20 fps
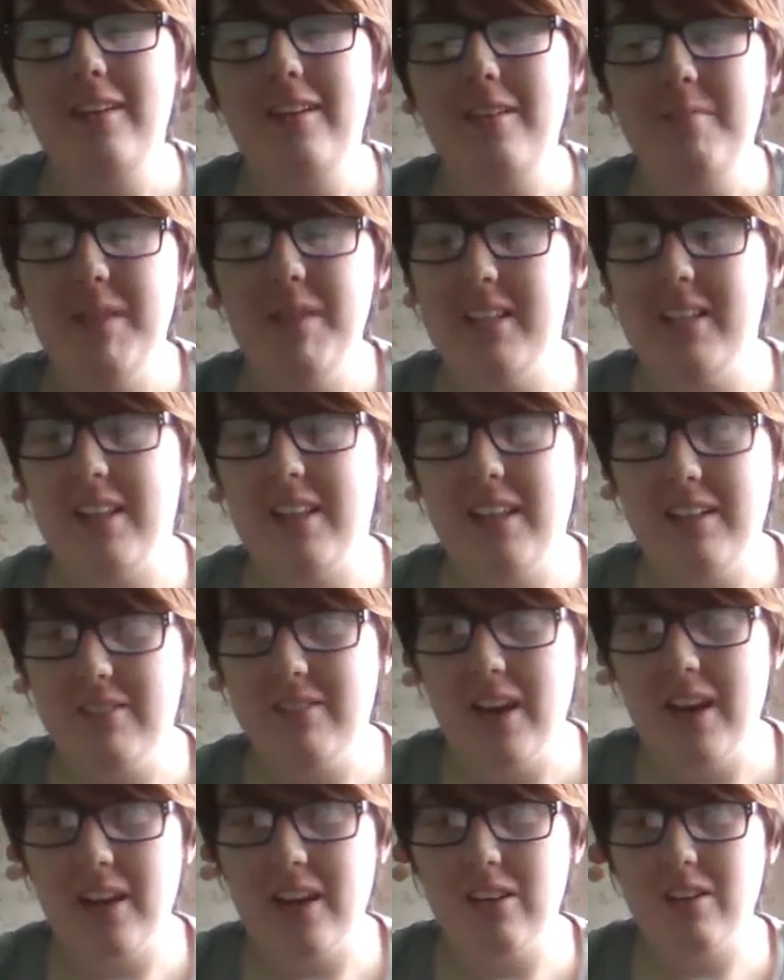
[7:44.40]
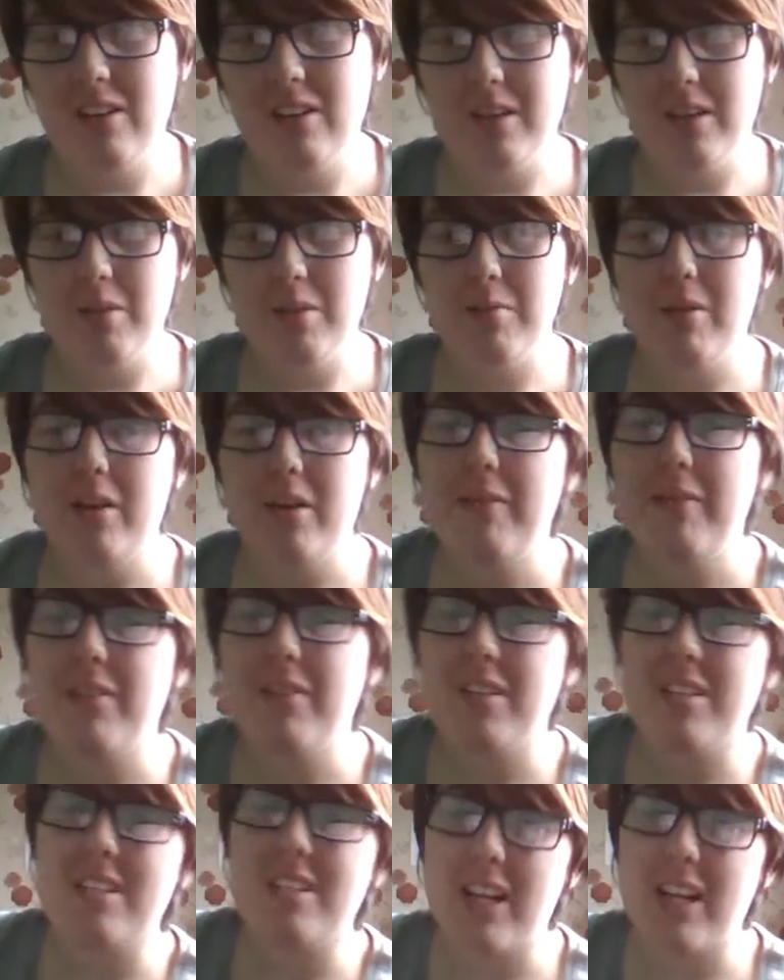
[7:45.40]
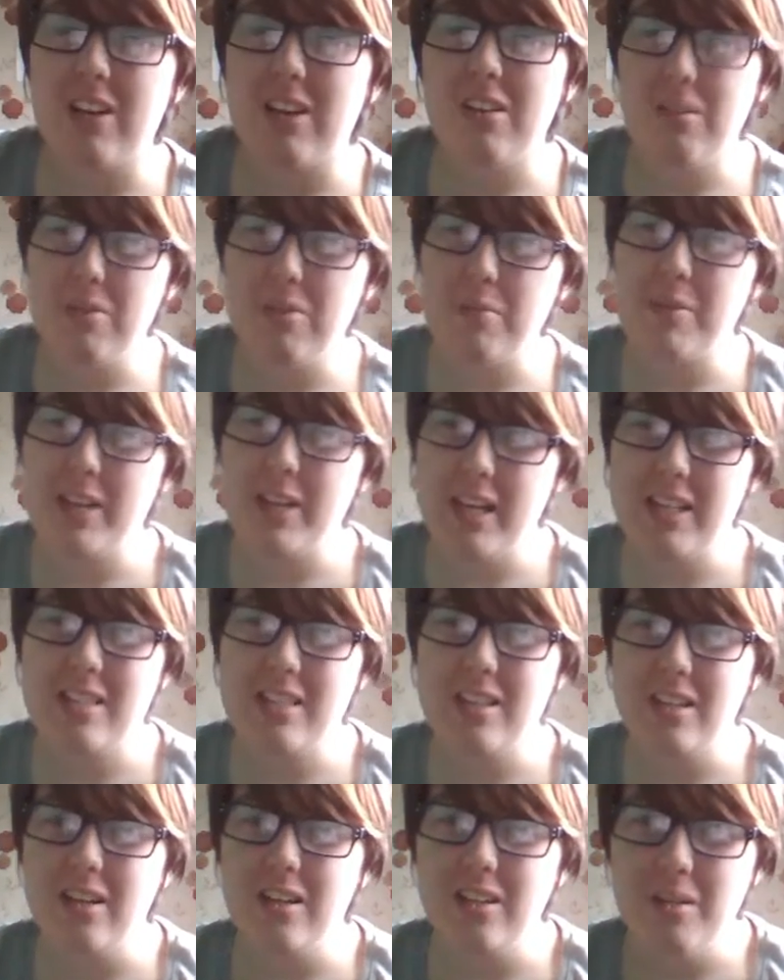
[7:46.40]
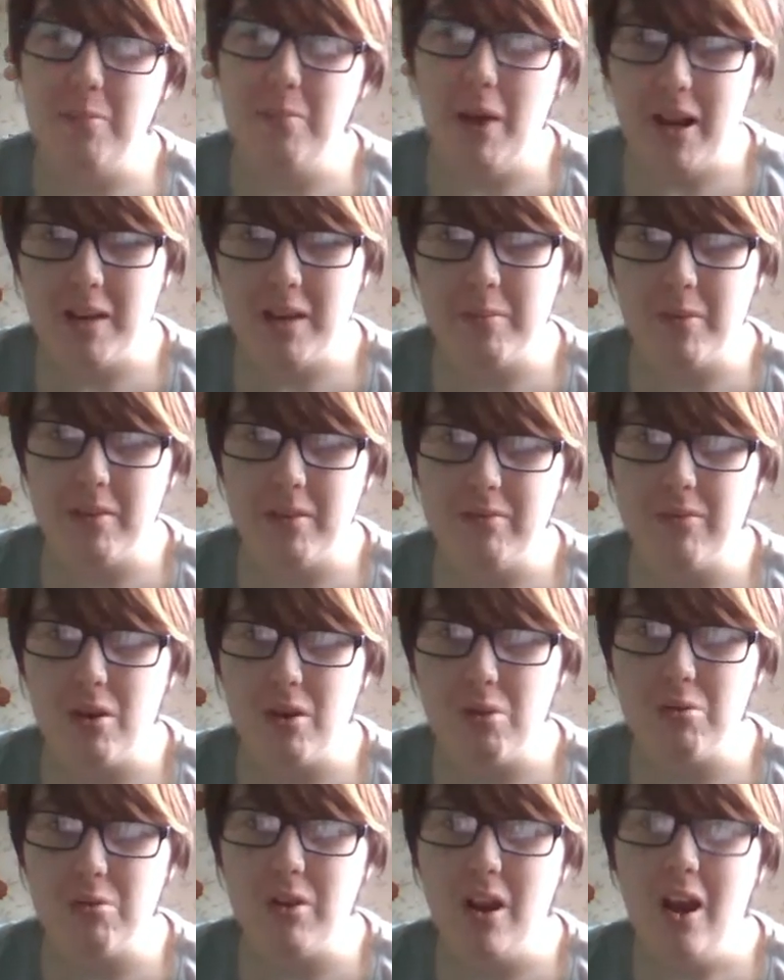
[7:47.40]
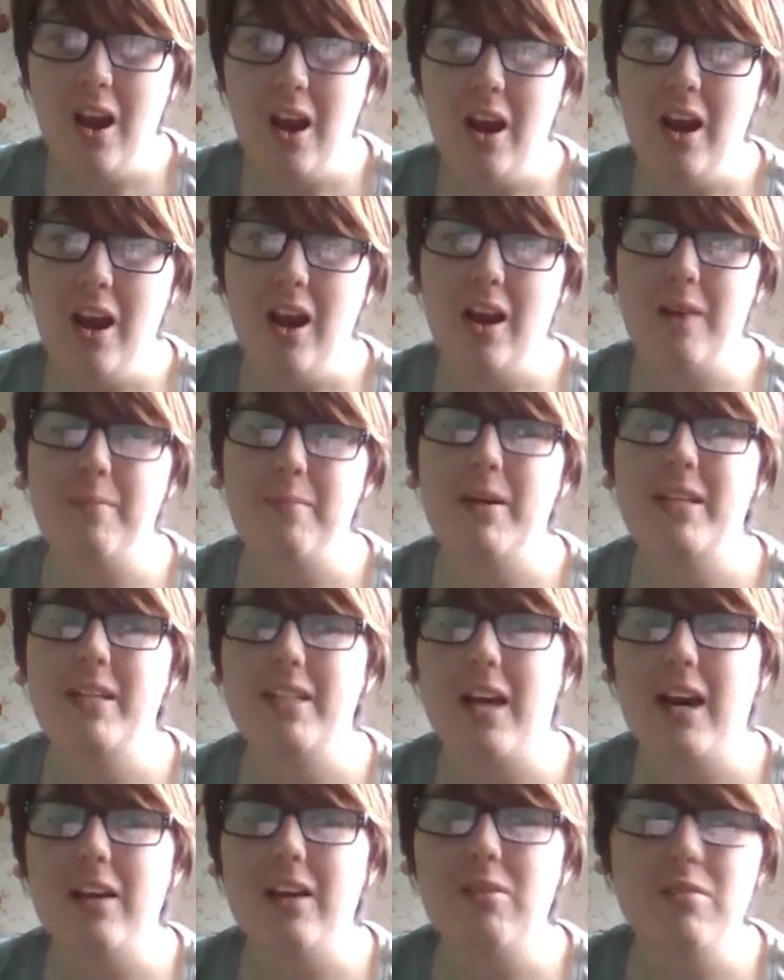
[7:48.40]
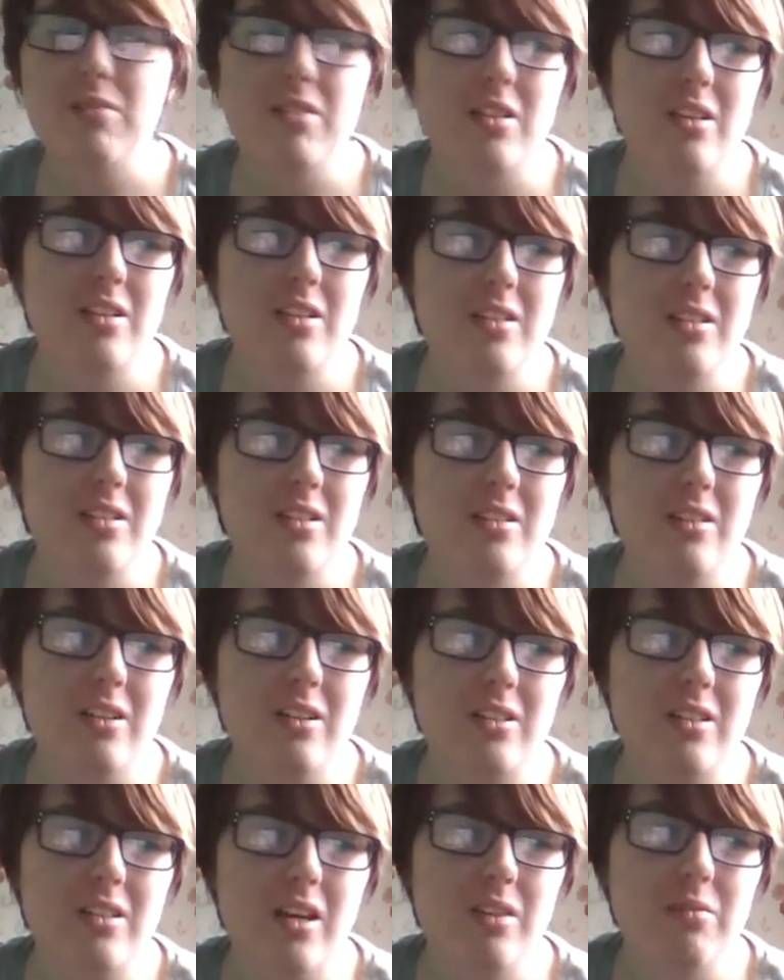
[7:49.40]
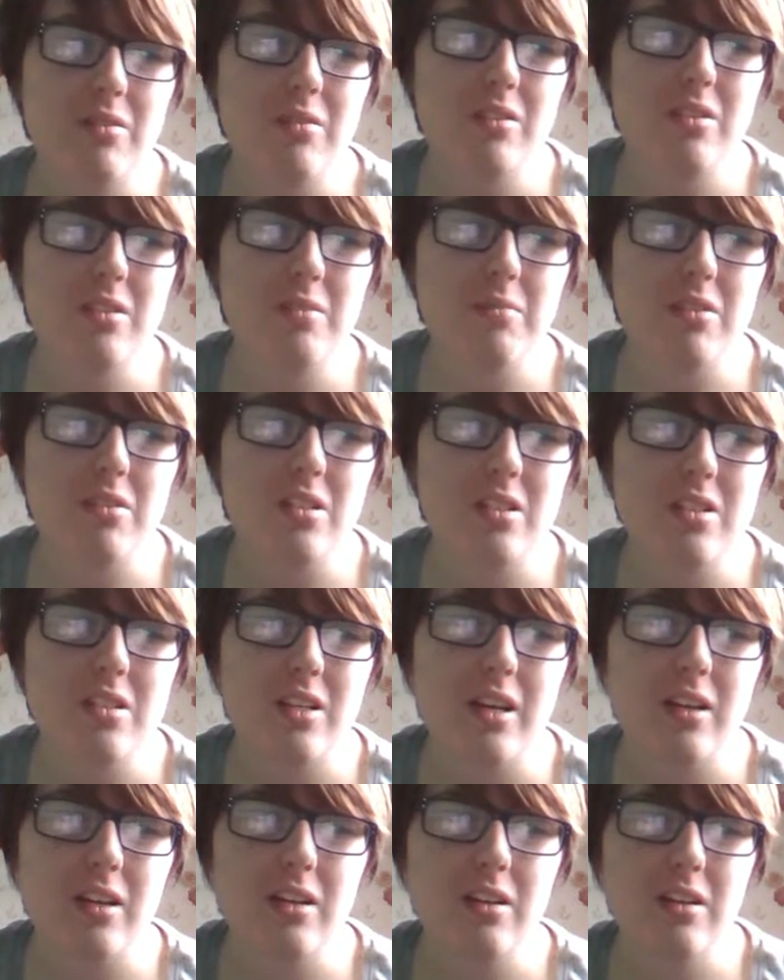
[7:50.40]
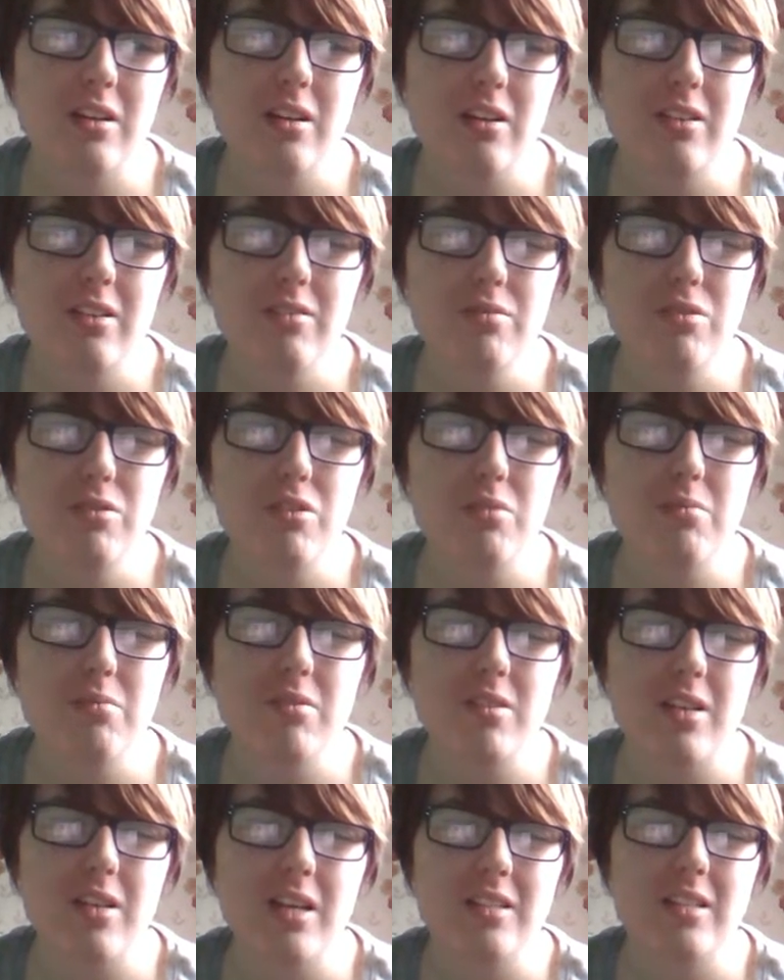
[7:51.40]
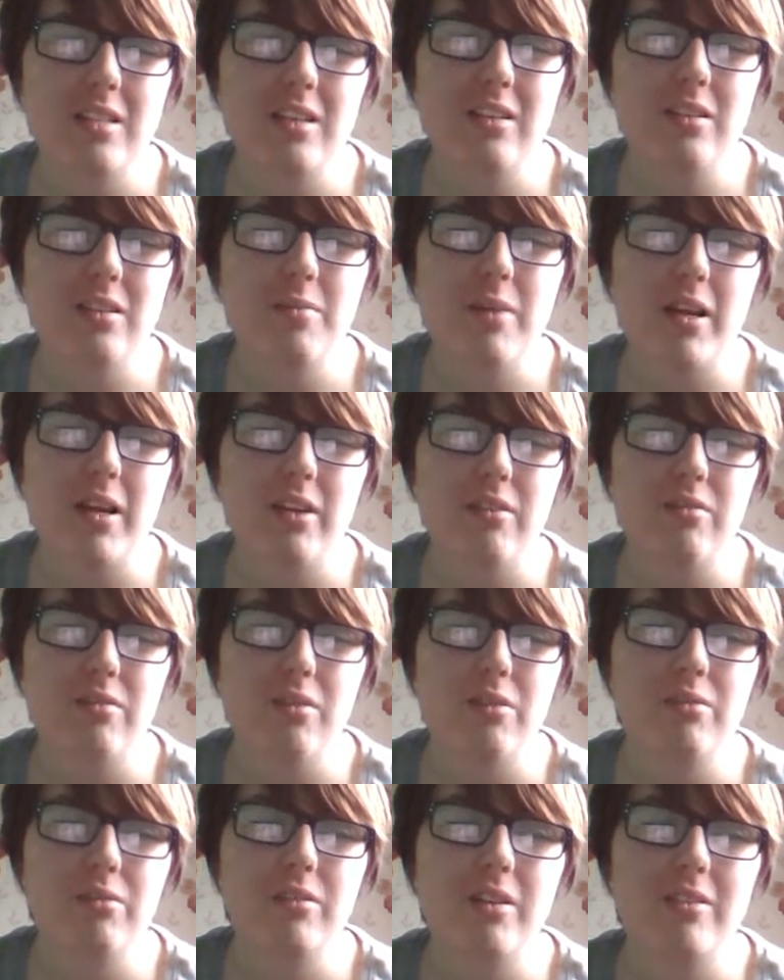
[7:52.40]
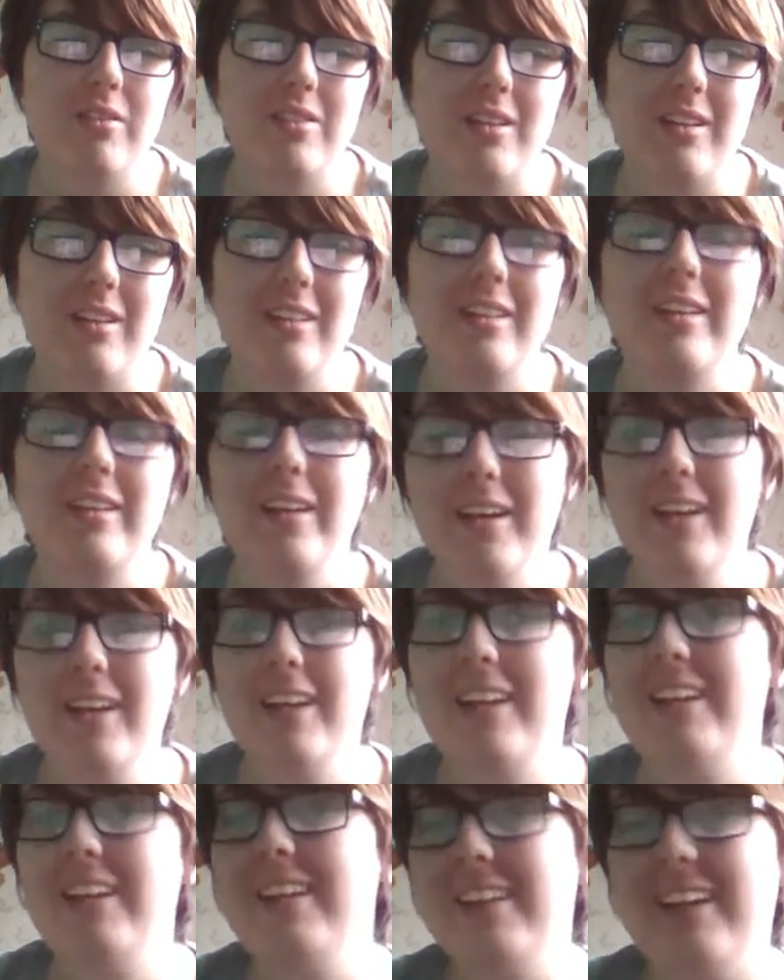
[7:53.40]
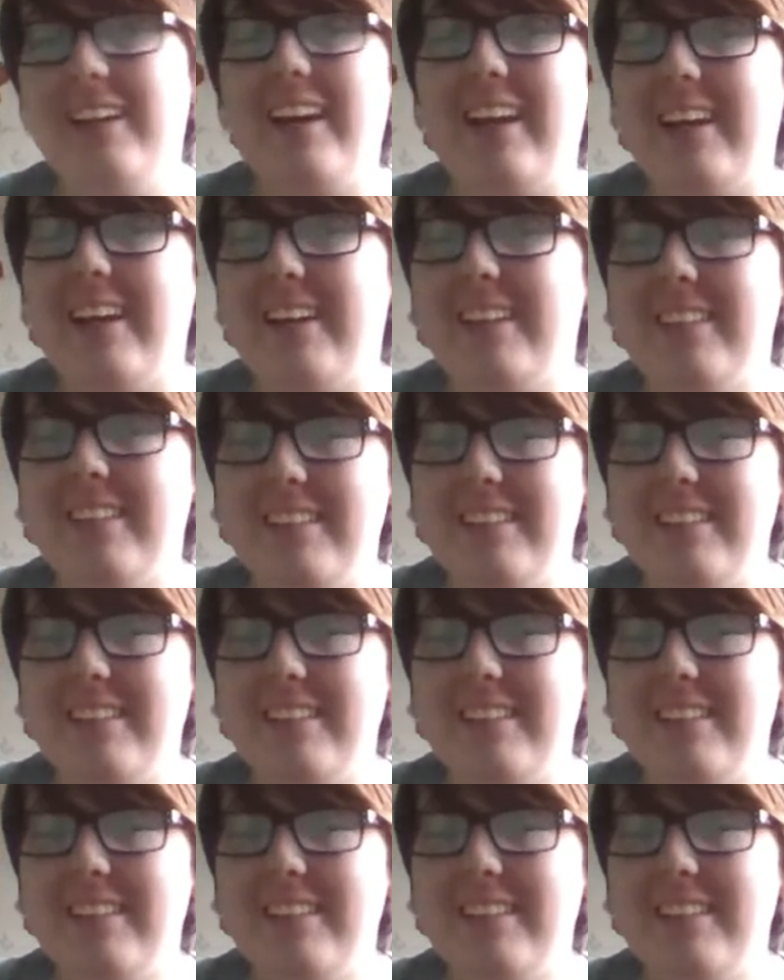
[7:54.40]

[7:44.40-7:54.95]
Basically fangirling about it. I've got a sticker of them kissing on the back of my phone, and my dad always looked at it once and was just like, are those two boys kissing on the back of your phone? And I was like, yeah.